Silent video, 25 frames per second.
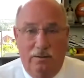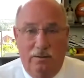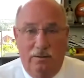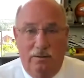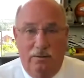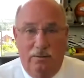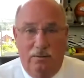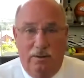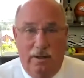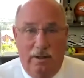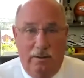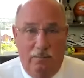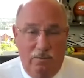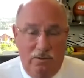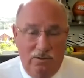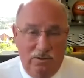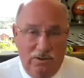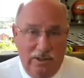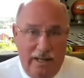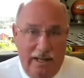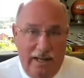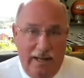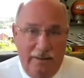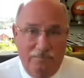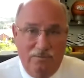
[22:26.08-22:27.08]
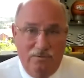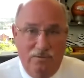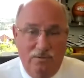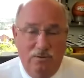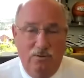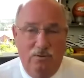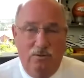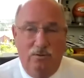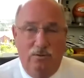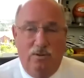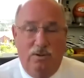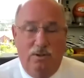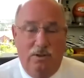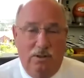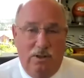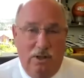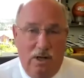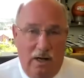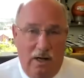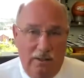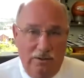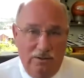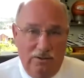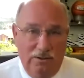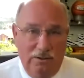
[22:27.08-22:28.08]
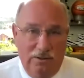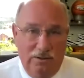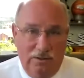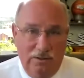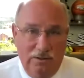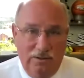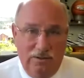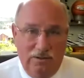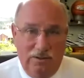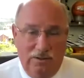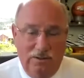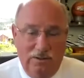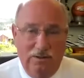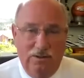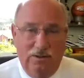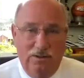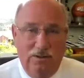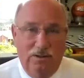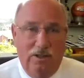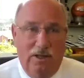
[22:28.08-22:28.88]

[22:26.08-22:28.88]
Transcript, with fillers: It was absolute conscious decision.